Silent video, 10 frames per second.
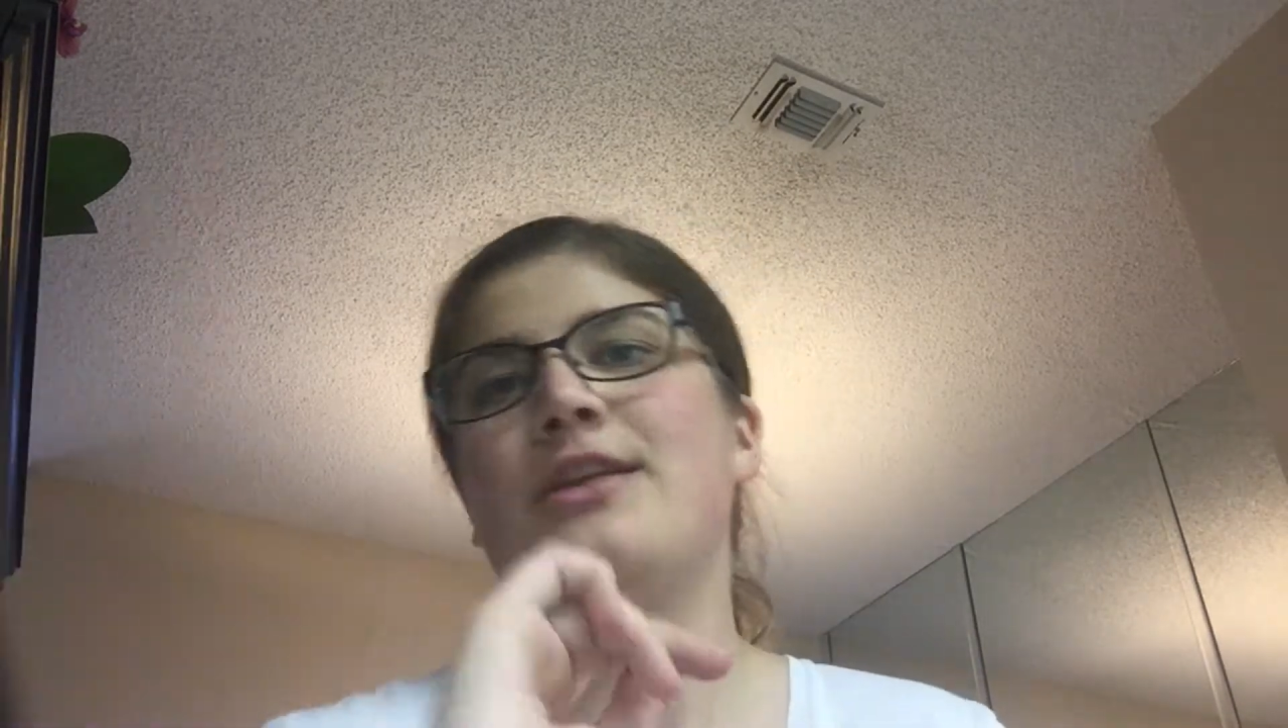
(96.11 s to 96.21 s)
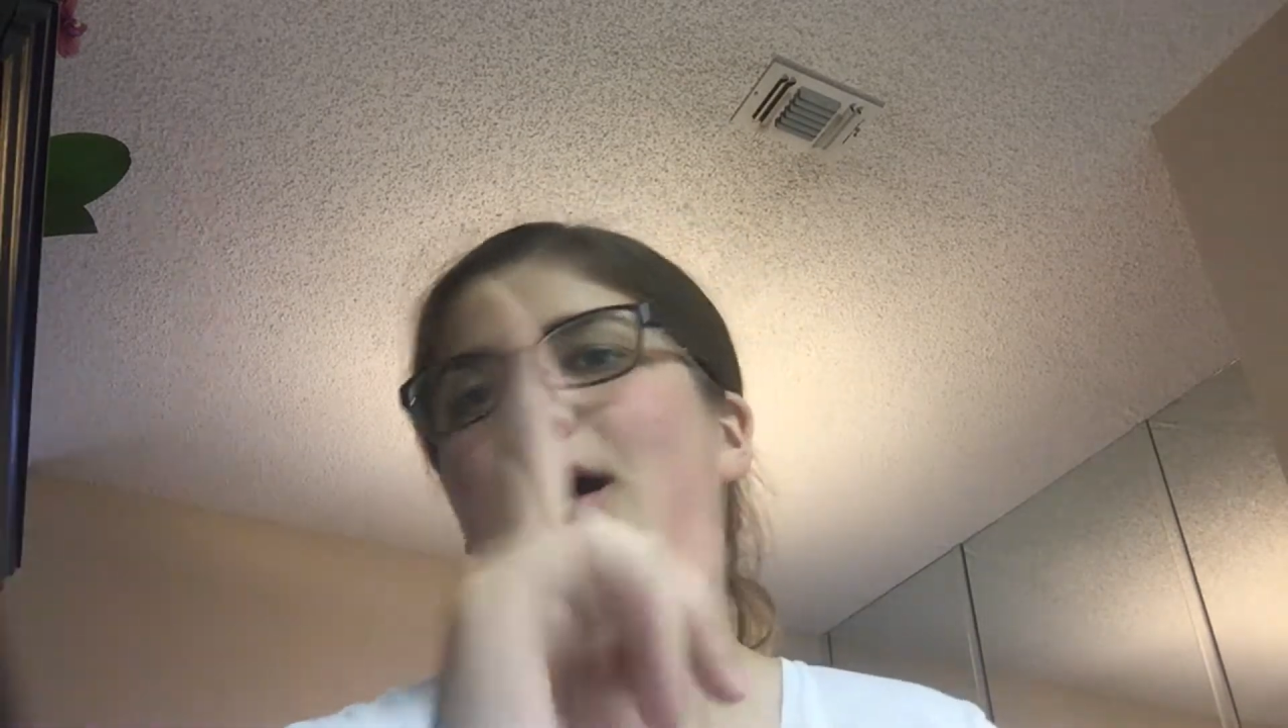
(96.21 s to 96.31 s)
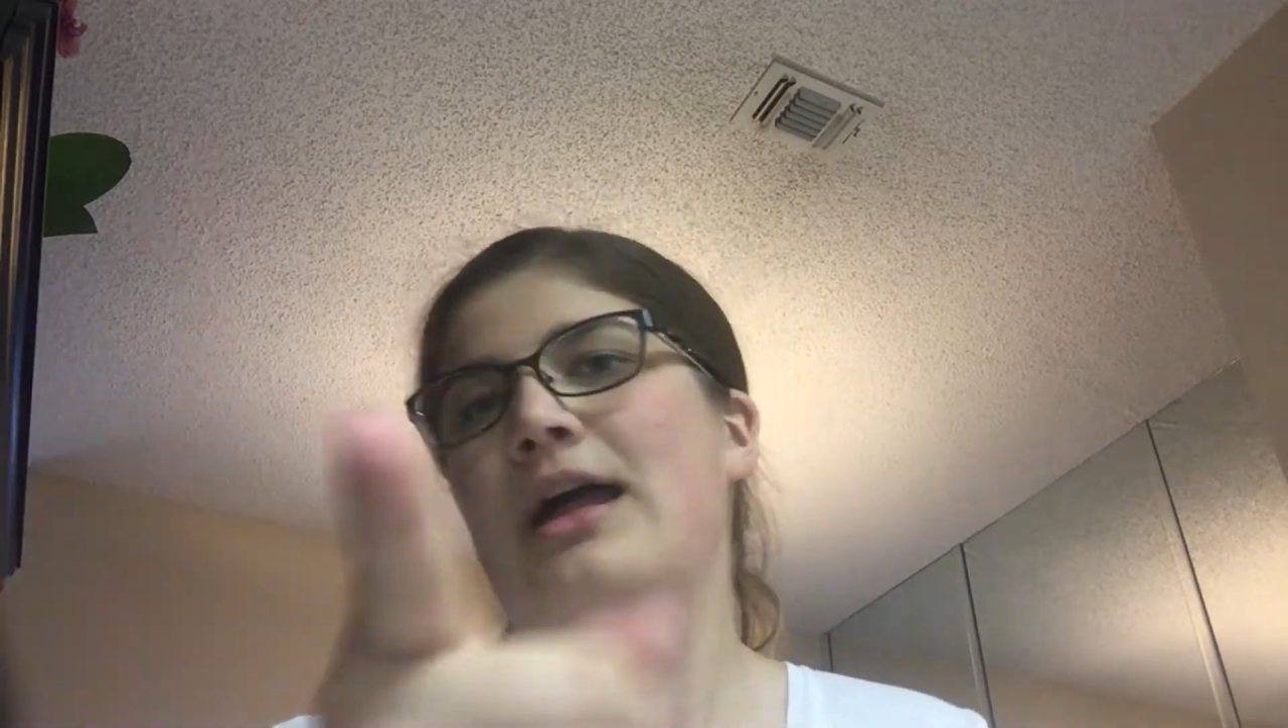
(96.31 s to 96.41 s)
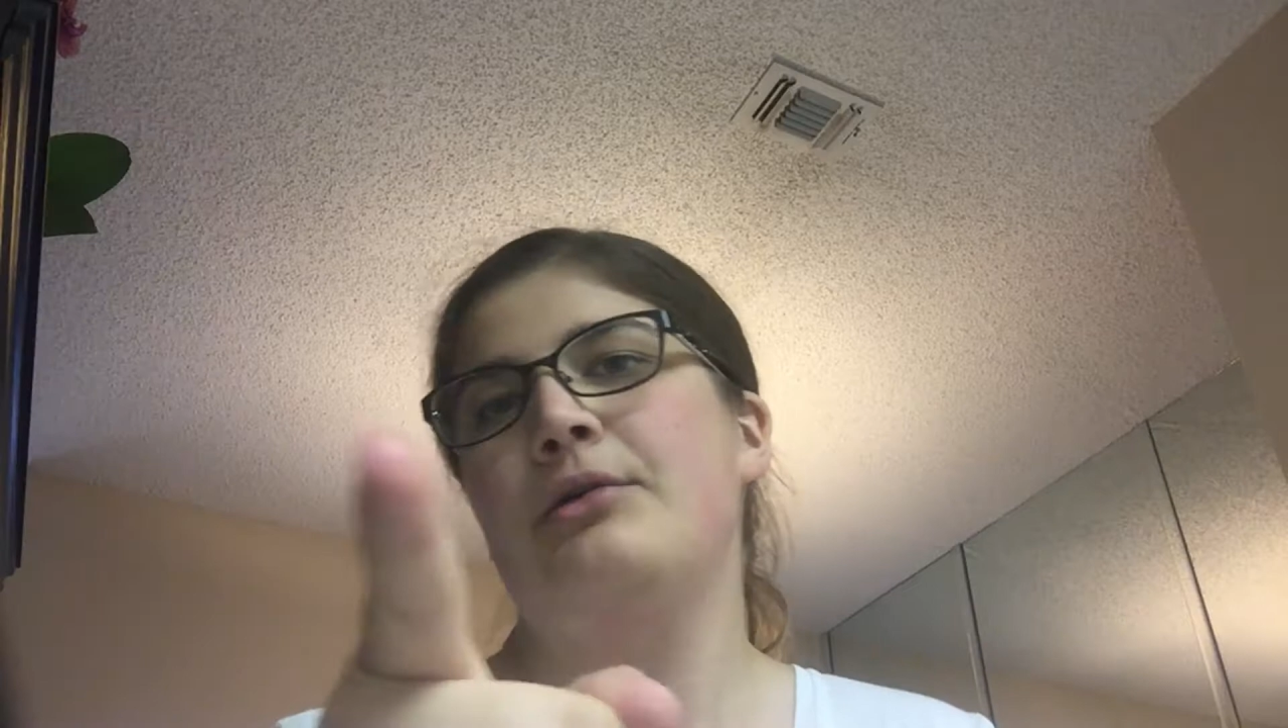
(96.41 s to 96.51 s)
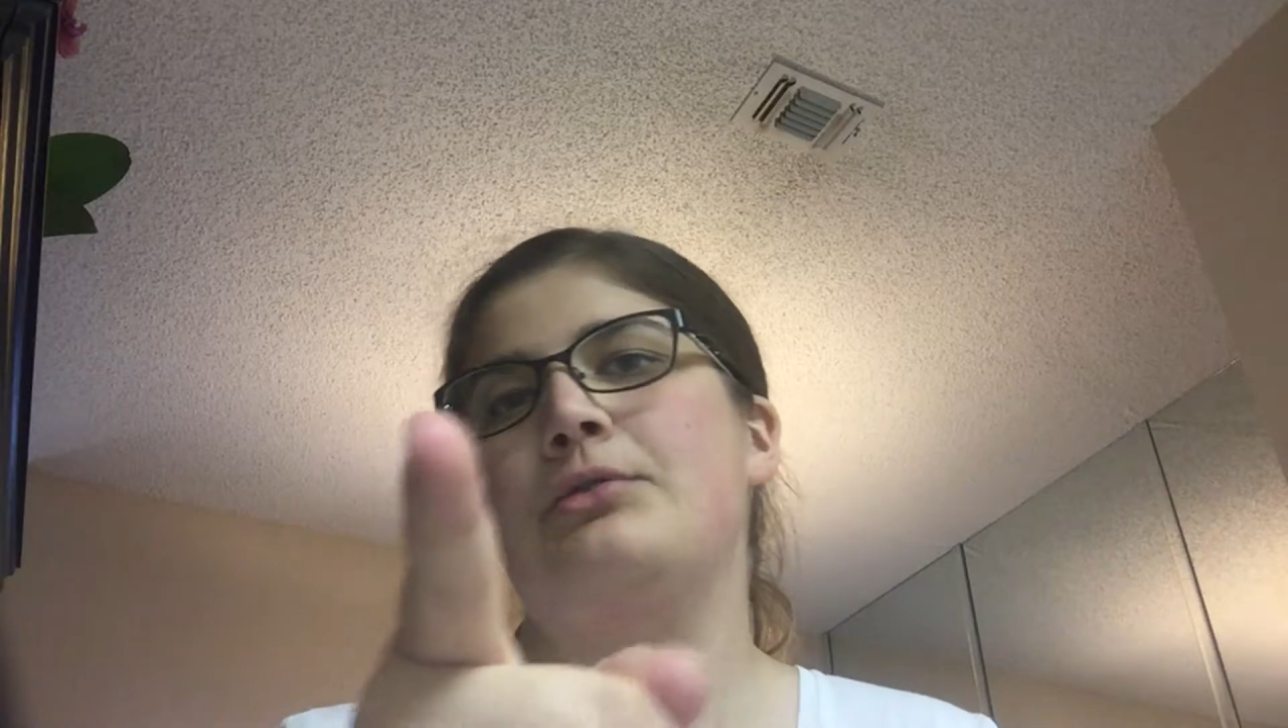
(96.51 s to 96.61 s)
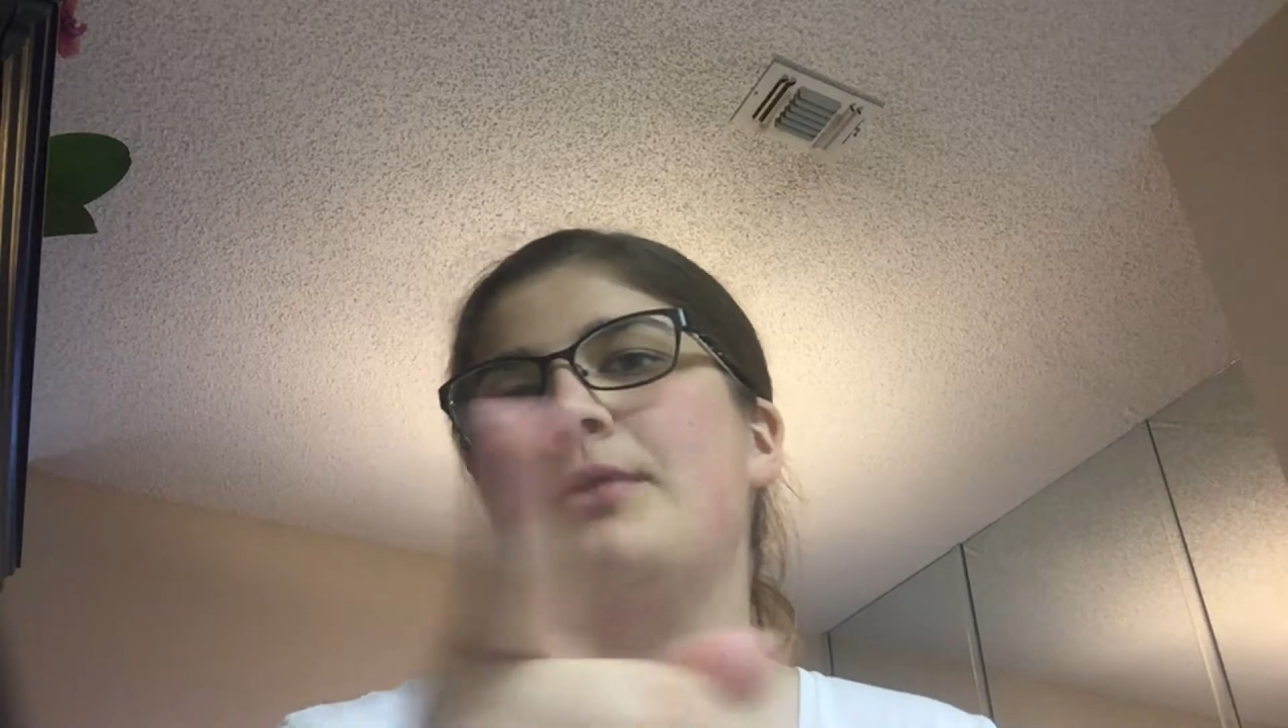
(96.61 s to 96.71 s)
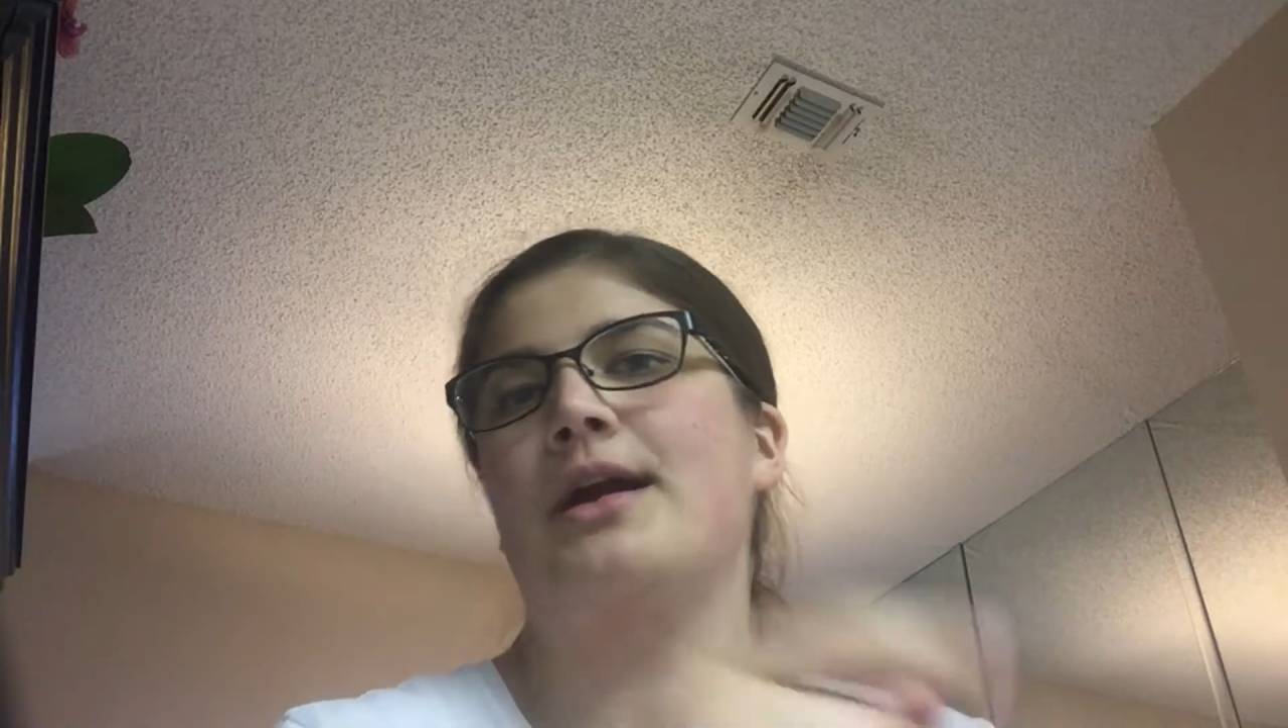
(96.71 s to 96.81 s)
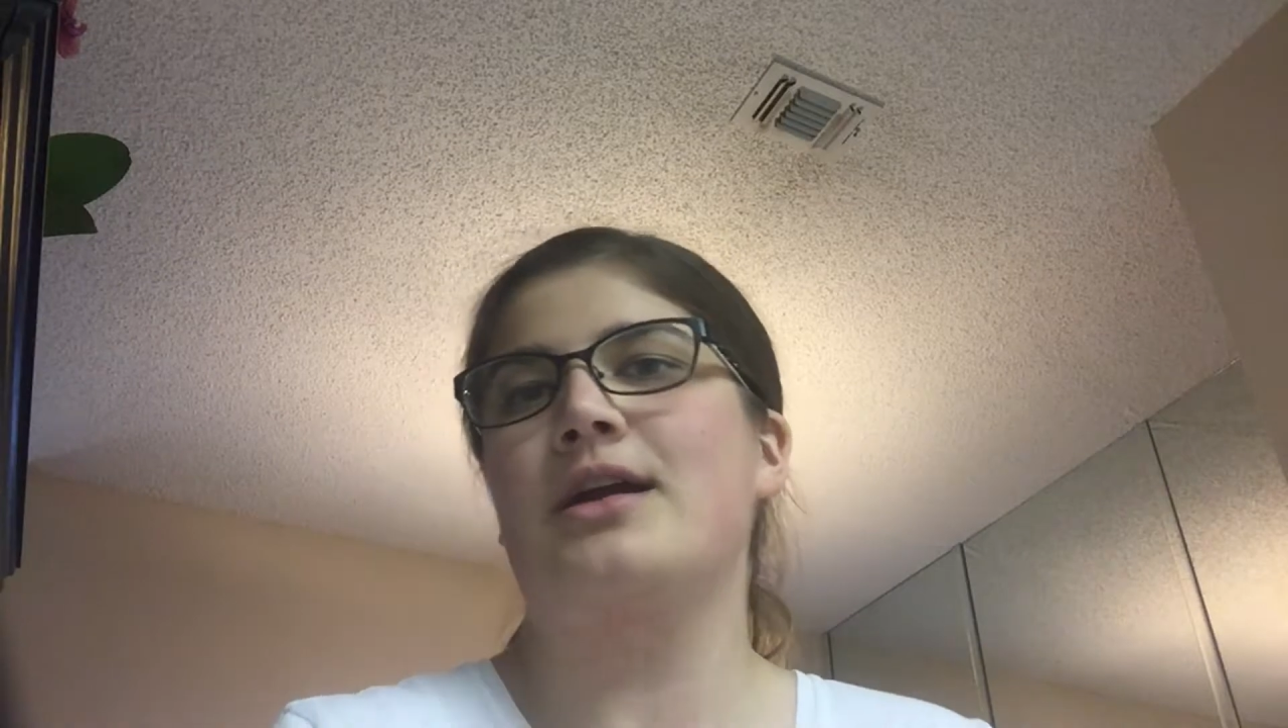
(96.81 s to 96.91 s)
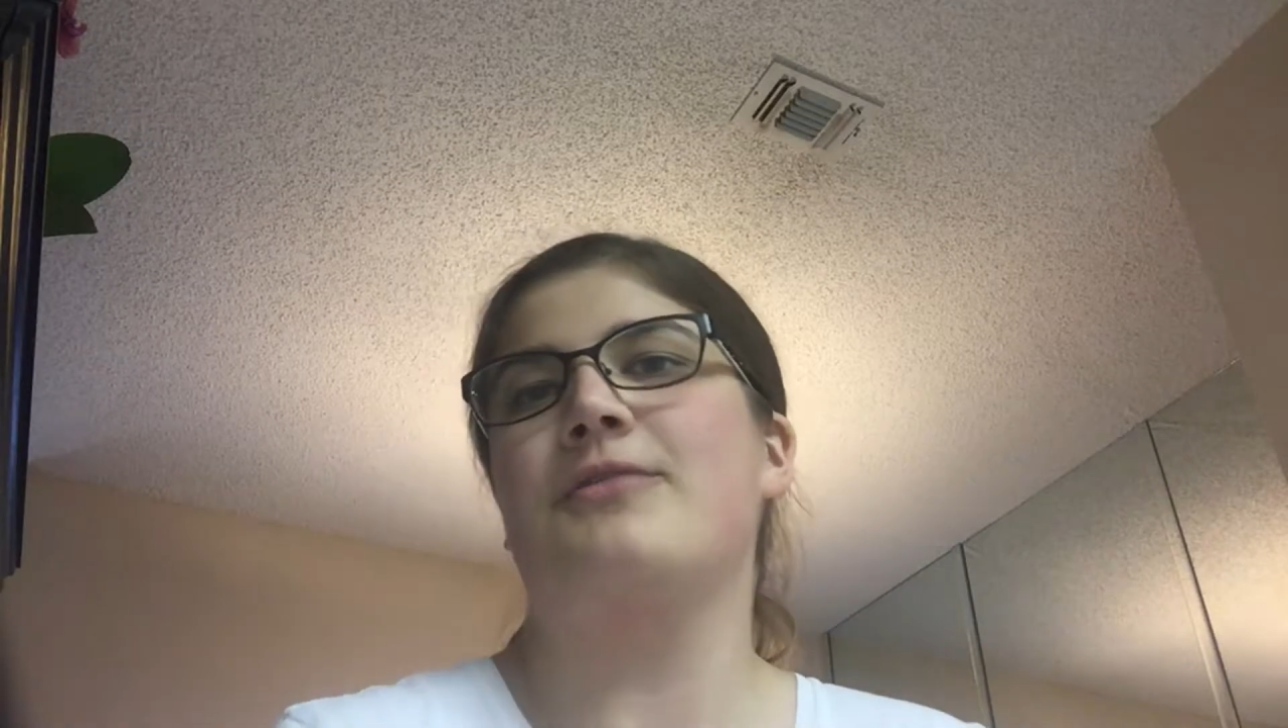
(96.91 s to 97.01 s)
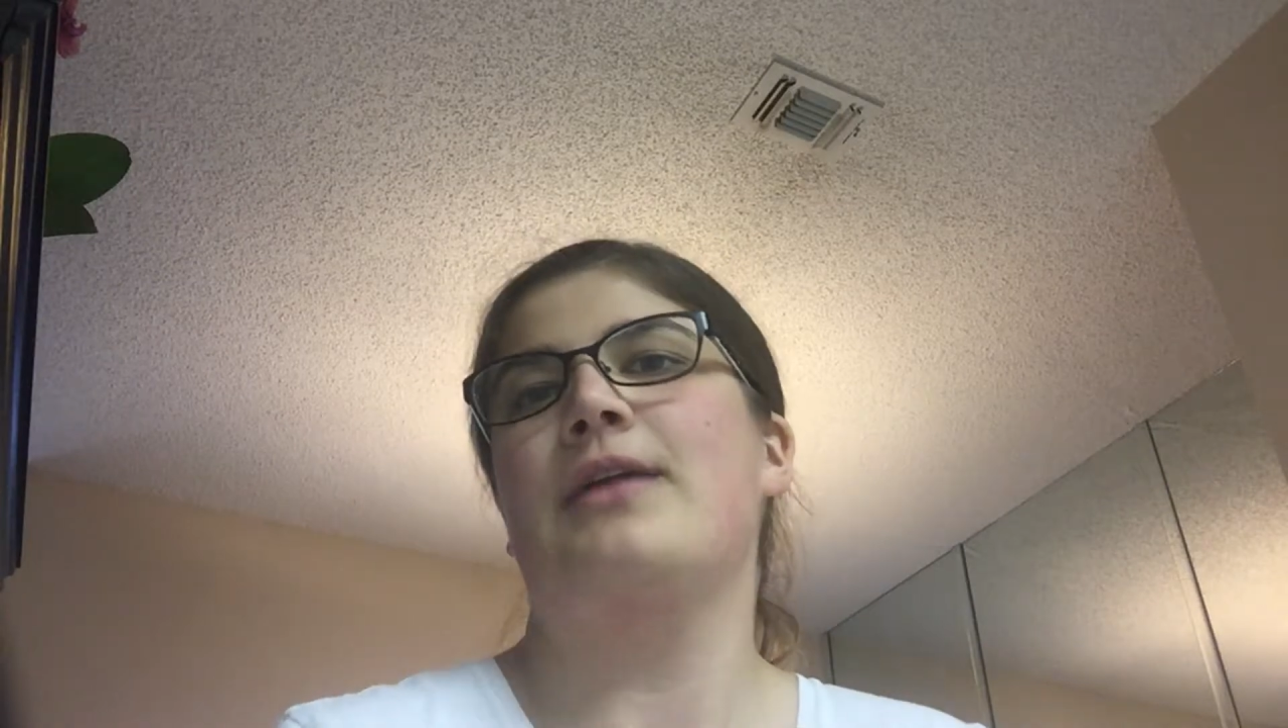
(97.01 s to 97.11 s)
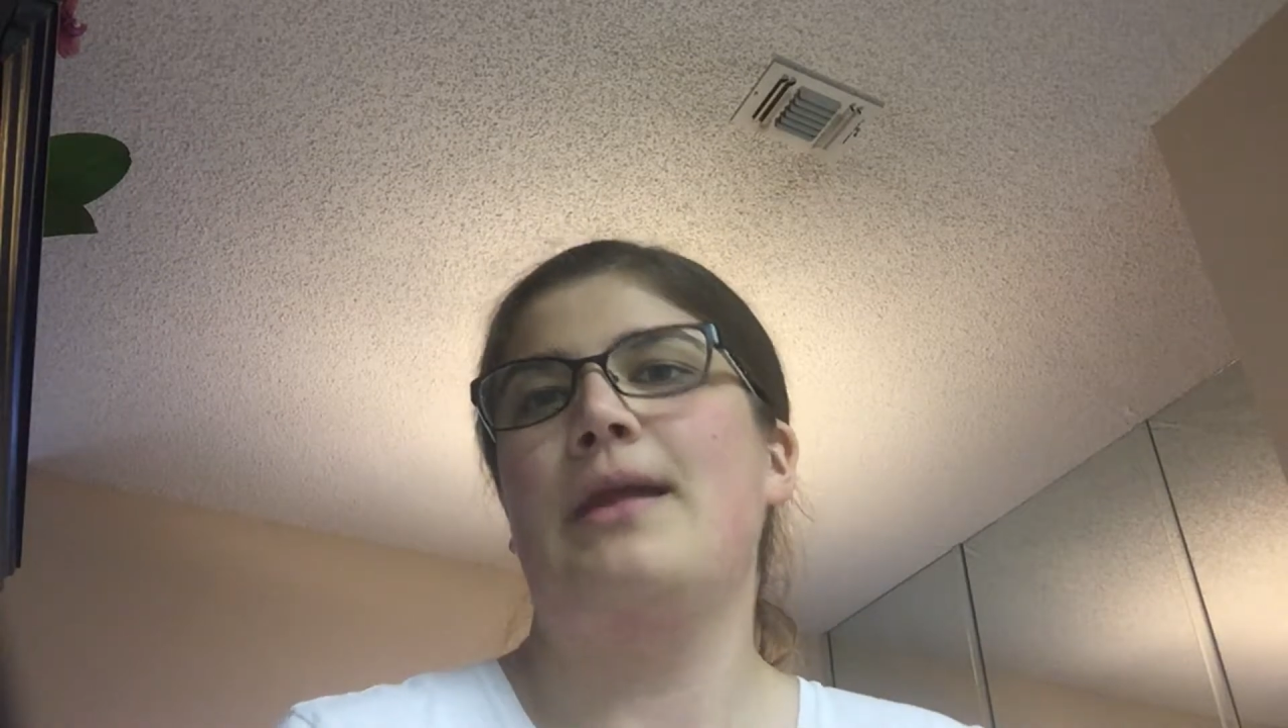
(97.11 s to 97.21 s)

to Hollywood Records for